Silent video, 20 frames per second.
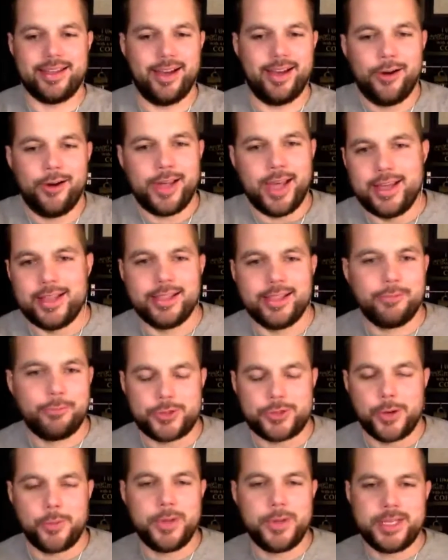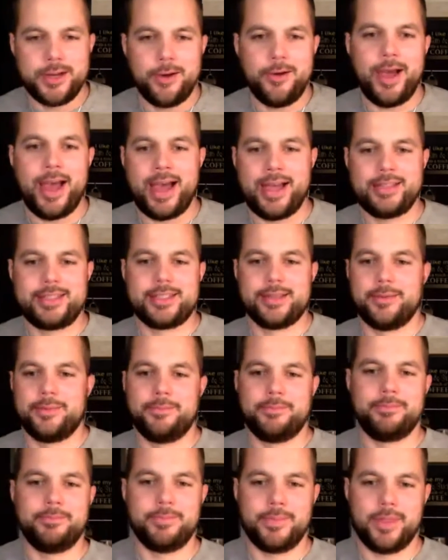okay, so we don't add
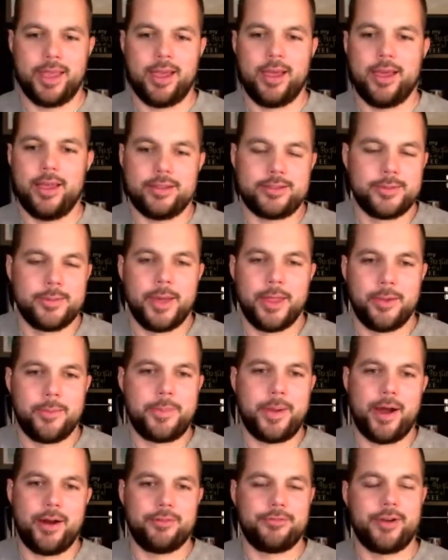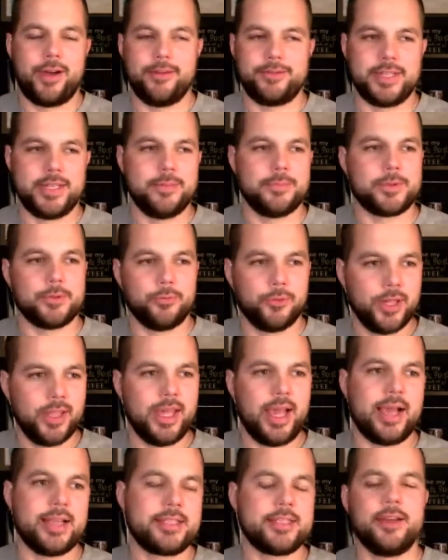some other Power 5 teams. Really, I
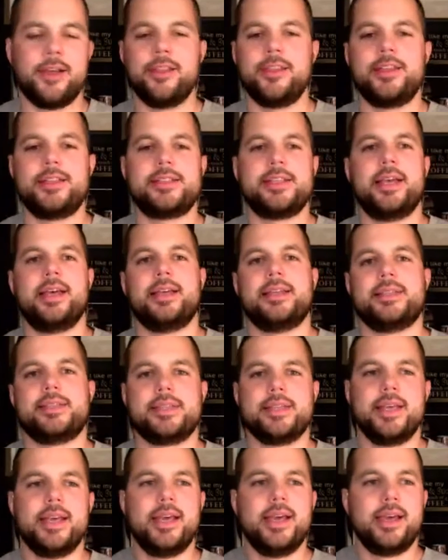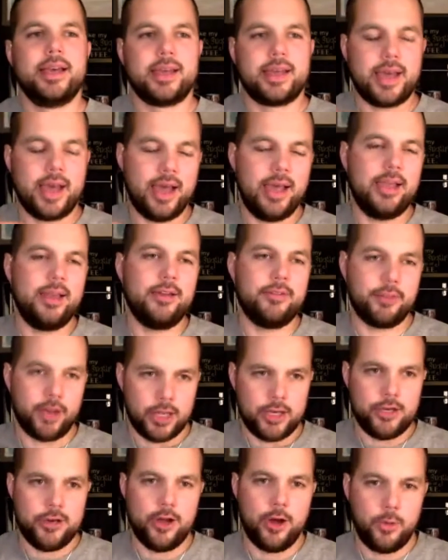saw this as kind of a
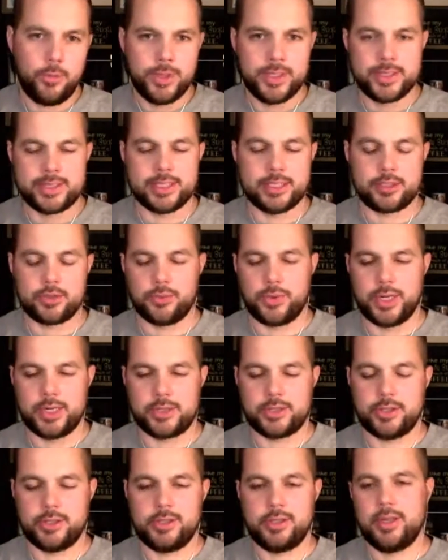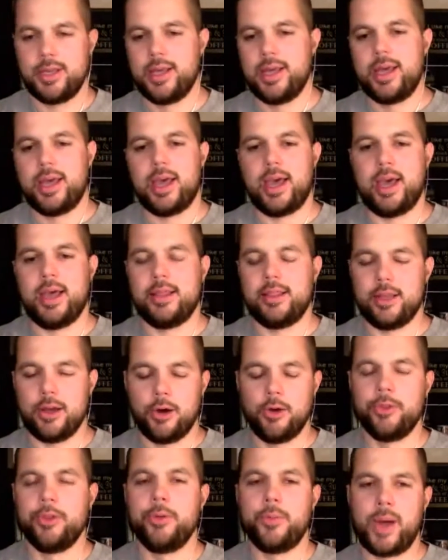no-win situation, and the
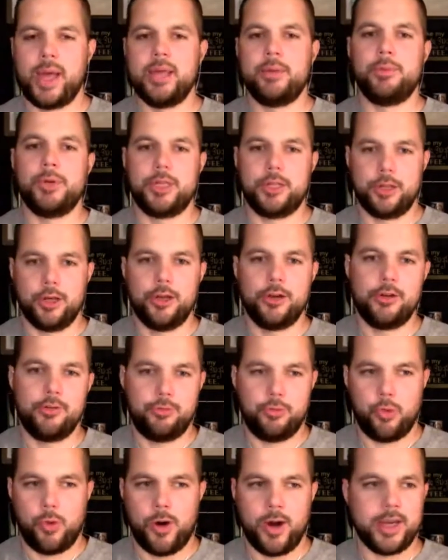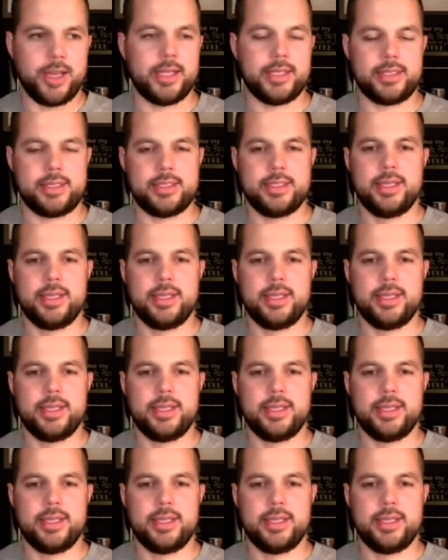only way we could have won it